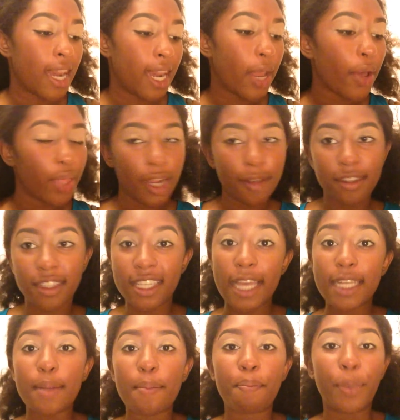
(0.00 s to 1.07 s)
Now that I've
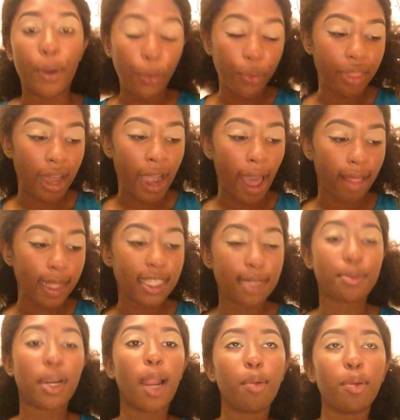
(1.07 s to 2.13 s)
set both eyelids,
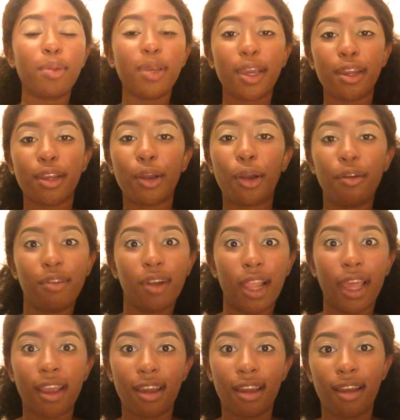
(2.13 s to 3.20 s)
I'm probably gonna go for
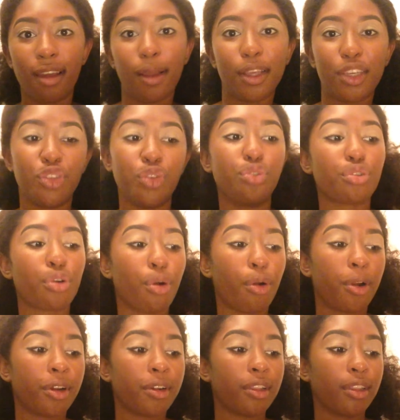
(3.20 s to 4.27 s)
like a
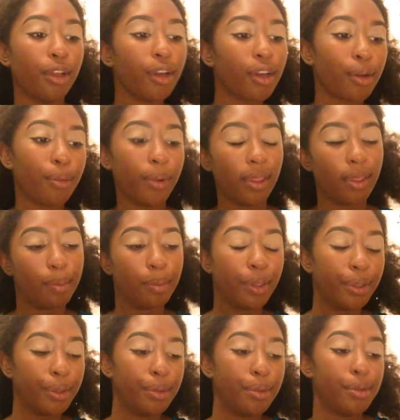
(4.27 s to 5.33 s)
unicorn look with
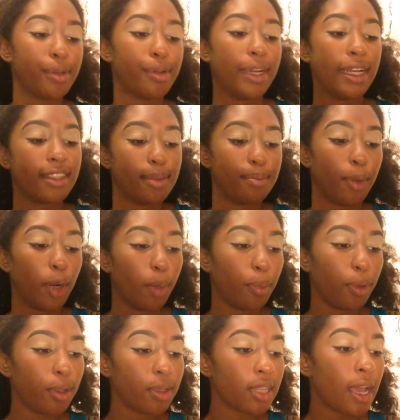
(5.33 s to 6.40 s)
blues, greens, and
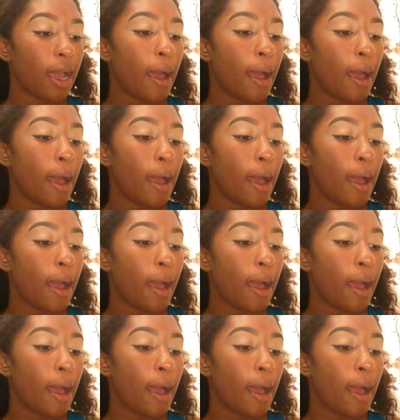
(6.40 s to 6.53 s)
purples.